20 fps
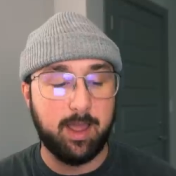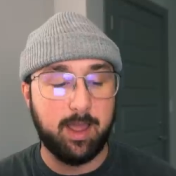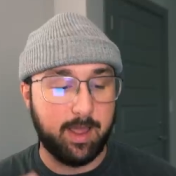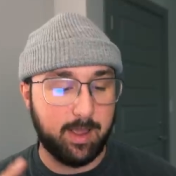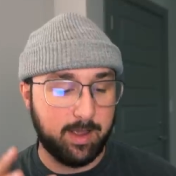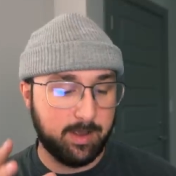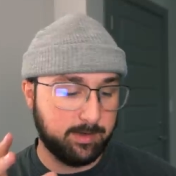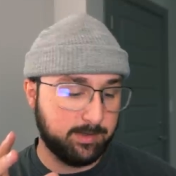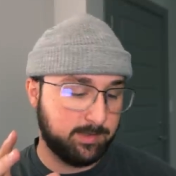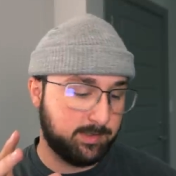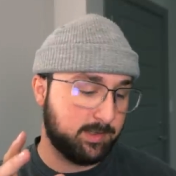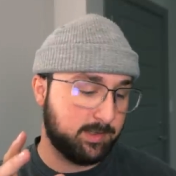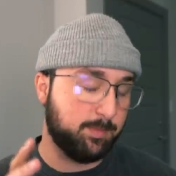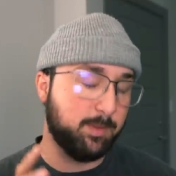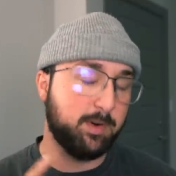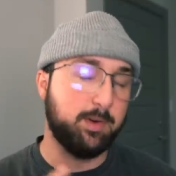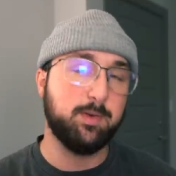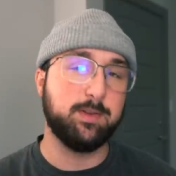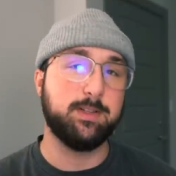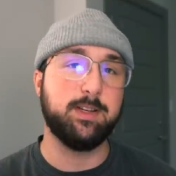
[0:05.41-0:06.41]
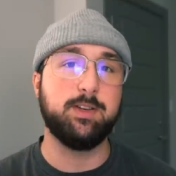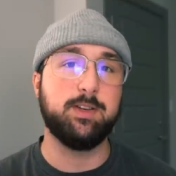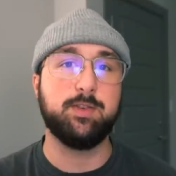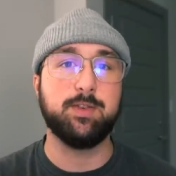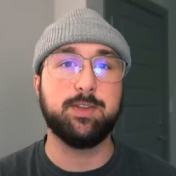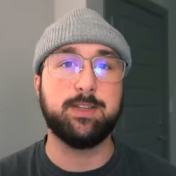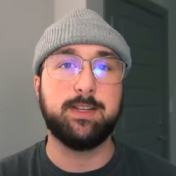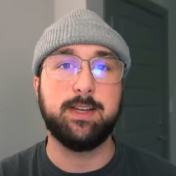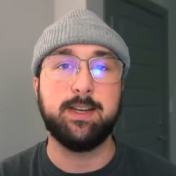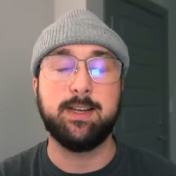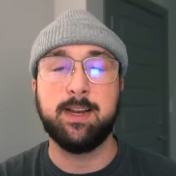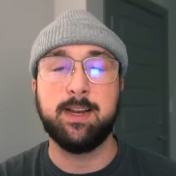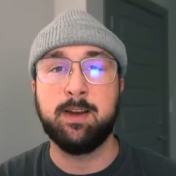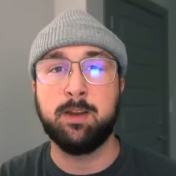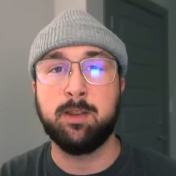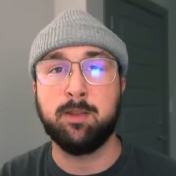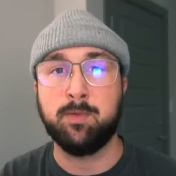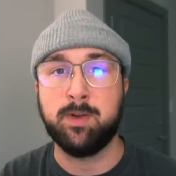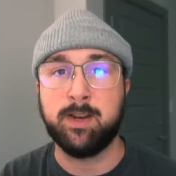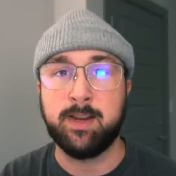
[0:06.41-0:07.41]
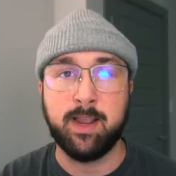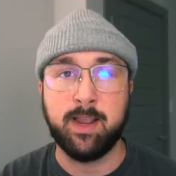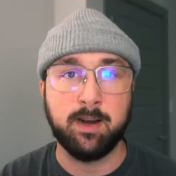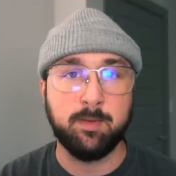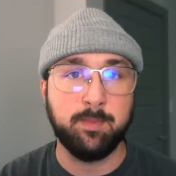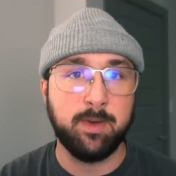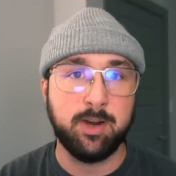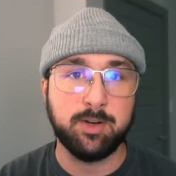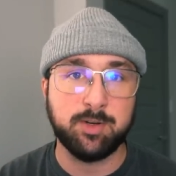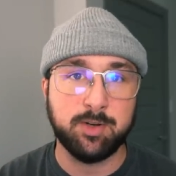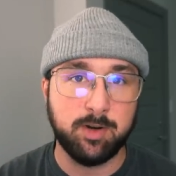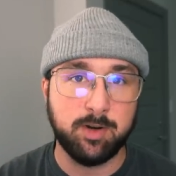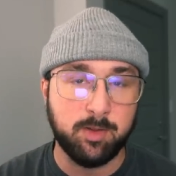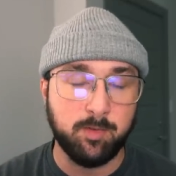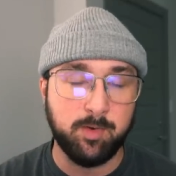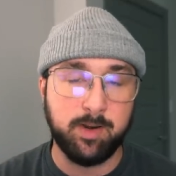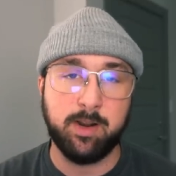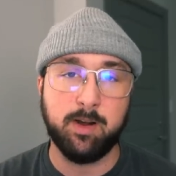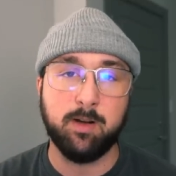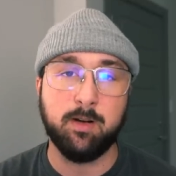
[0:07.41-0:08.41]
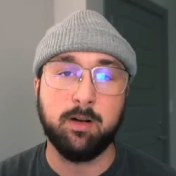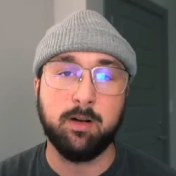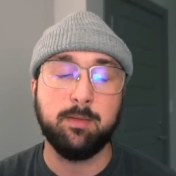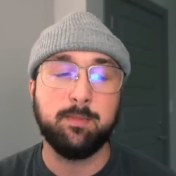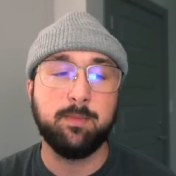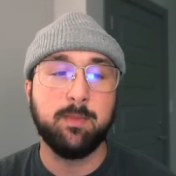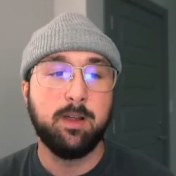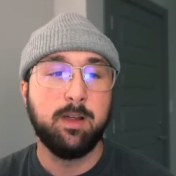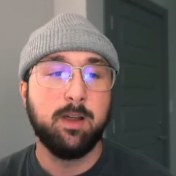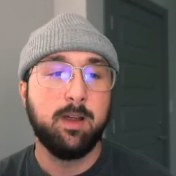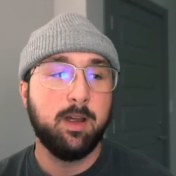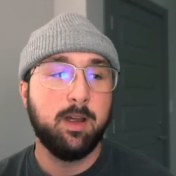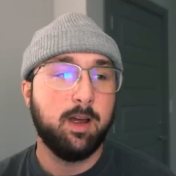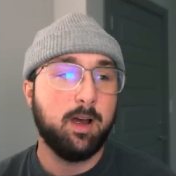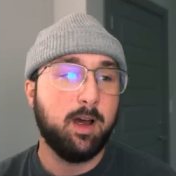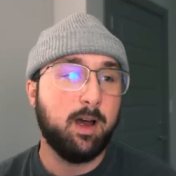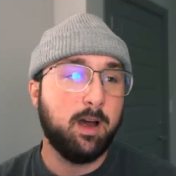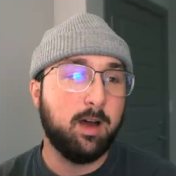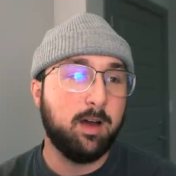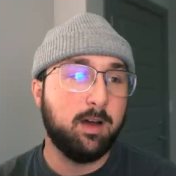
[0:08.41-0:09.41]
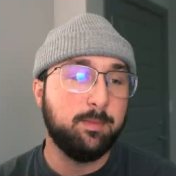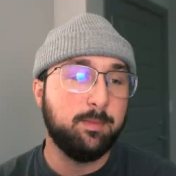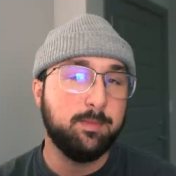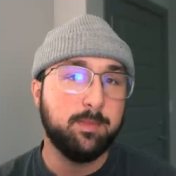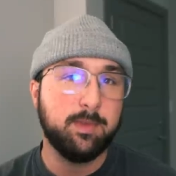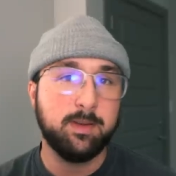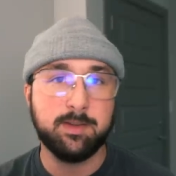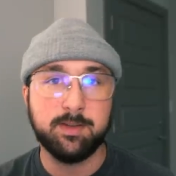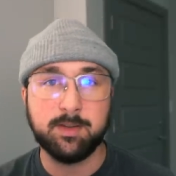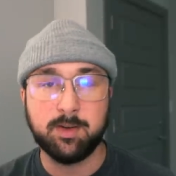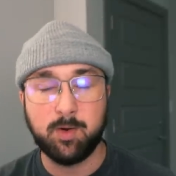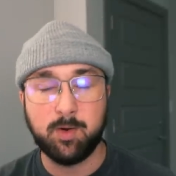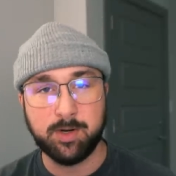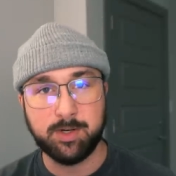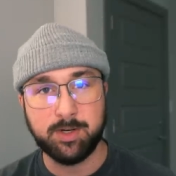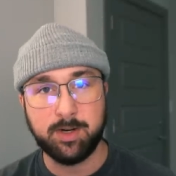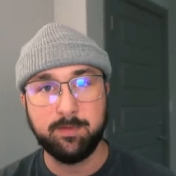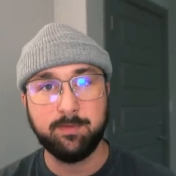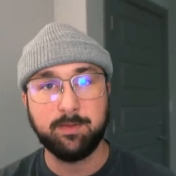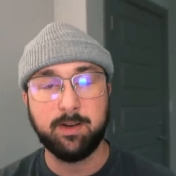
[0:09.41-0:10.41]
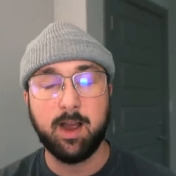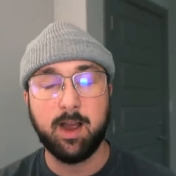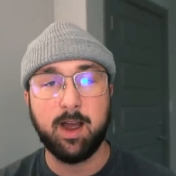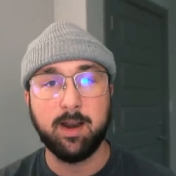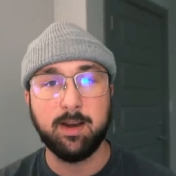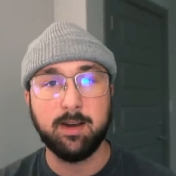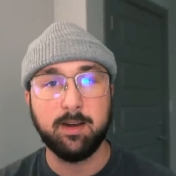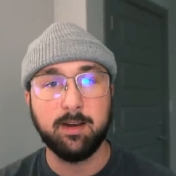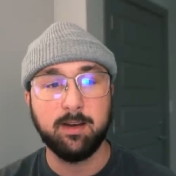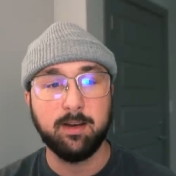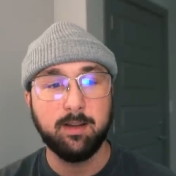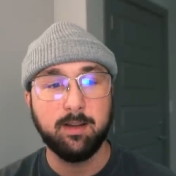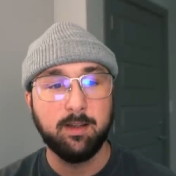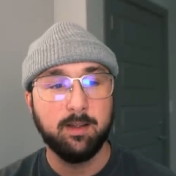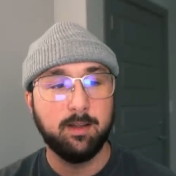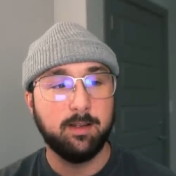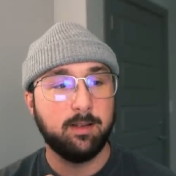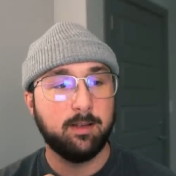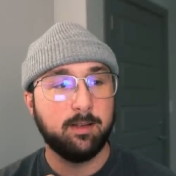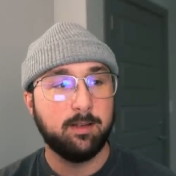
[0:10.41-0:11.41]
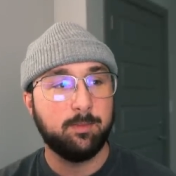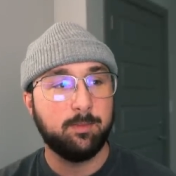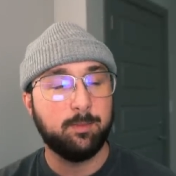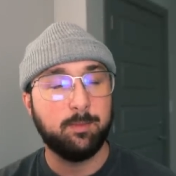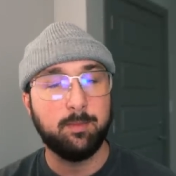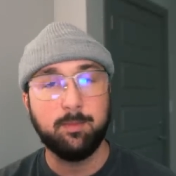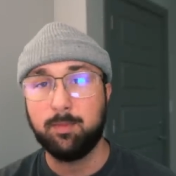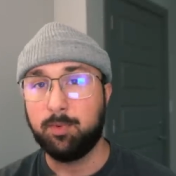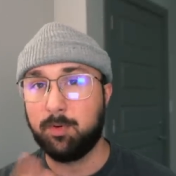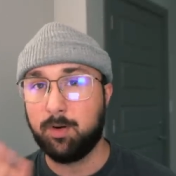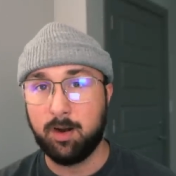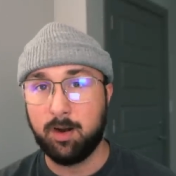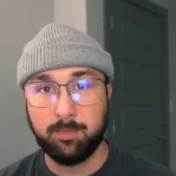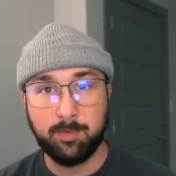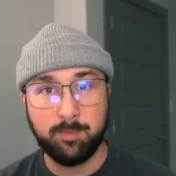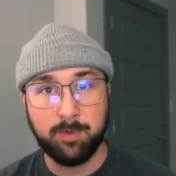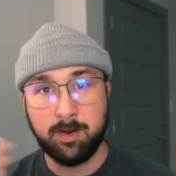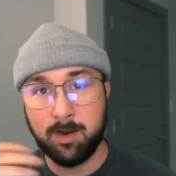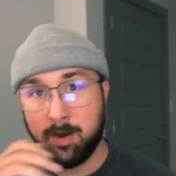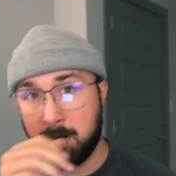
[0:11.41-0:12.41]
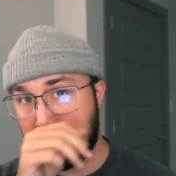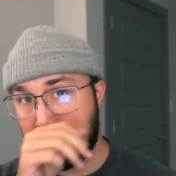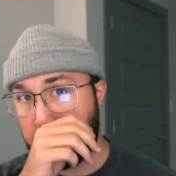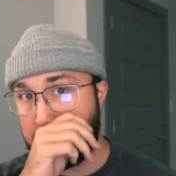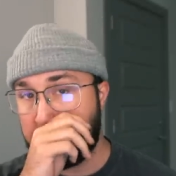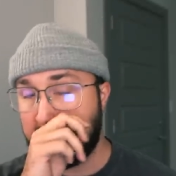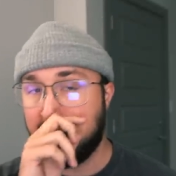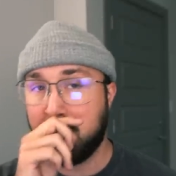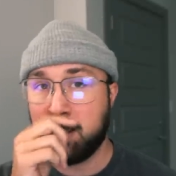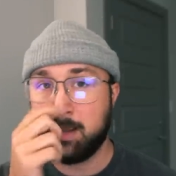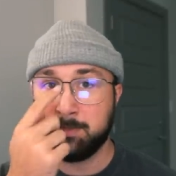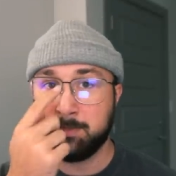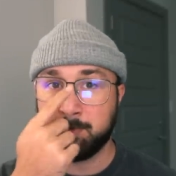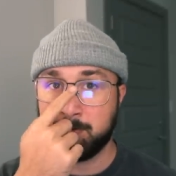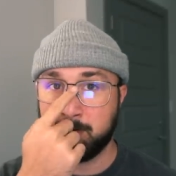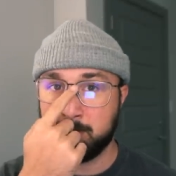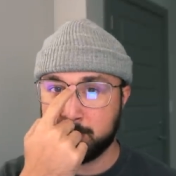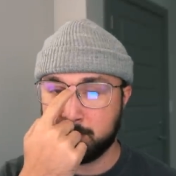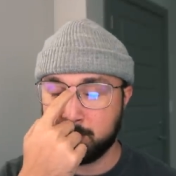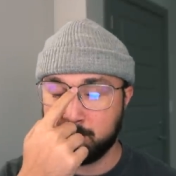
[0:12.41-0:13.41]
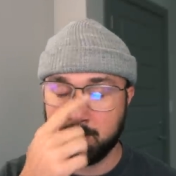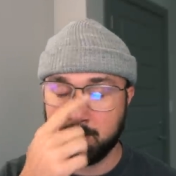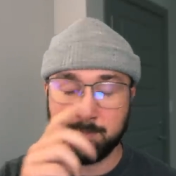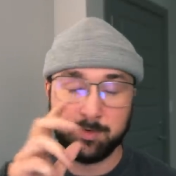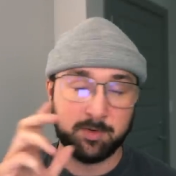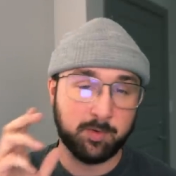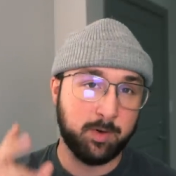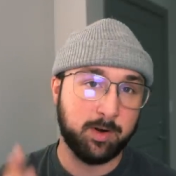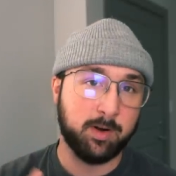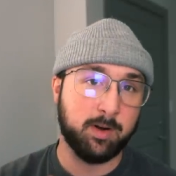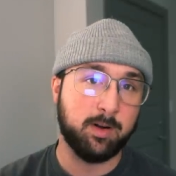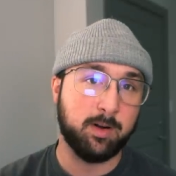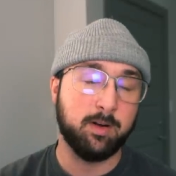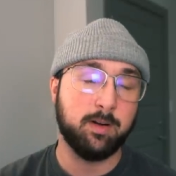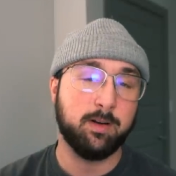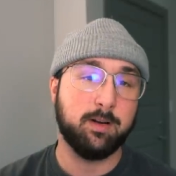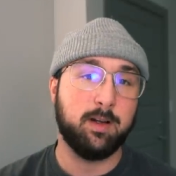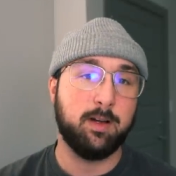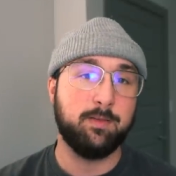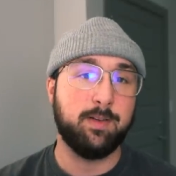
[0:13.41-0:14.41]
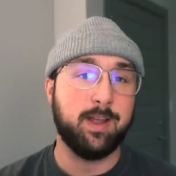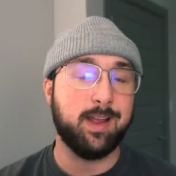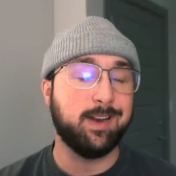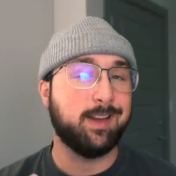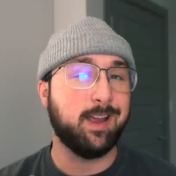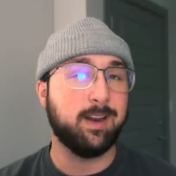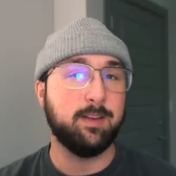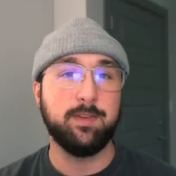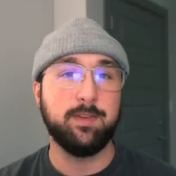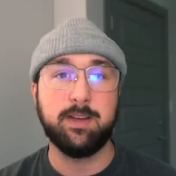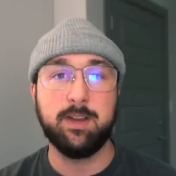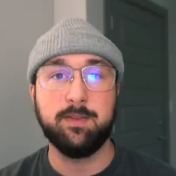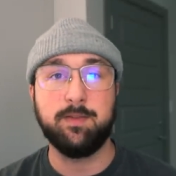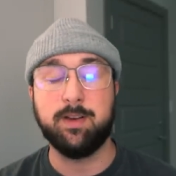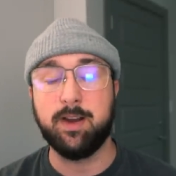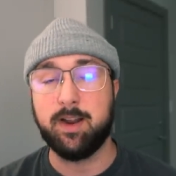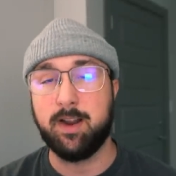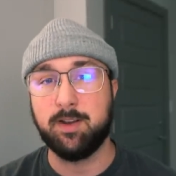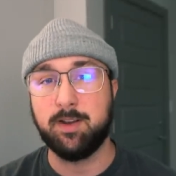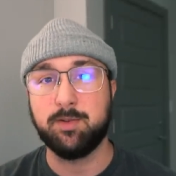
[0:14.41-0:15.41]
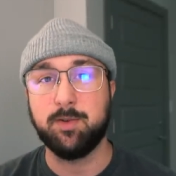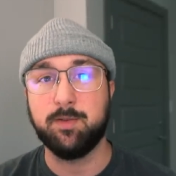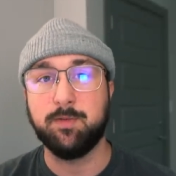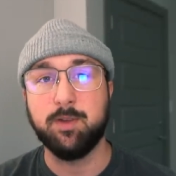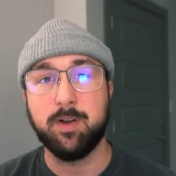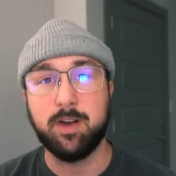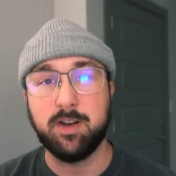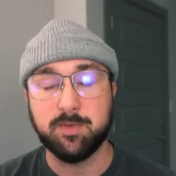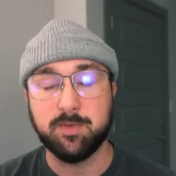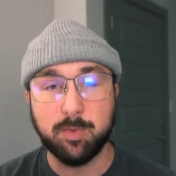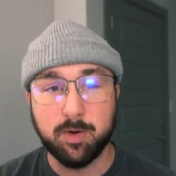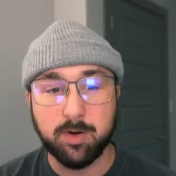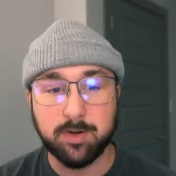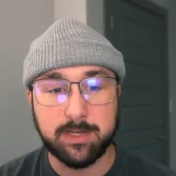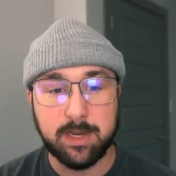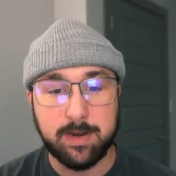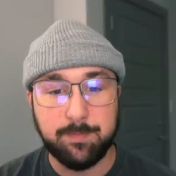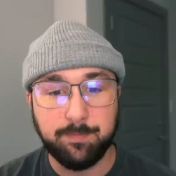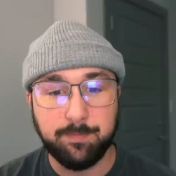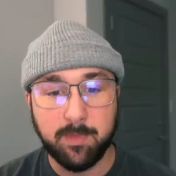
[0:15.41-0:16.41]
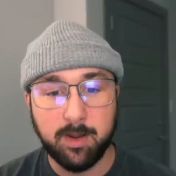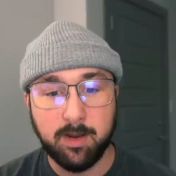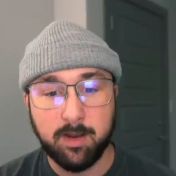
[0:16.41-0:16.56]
as someone who is interested in 3D animation, 3D art? Um, this is a question I've gotten probably 100 times on Instagram and Twitter. I've had kind of a different answer for each person,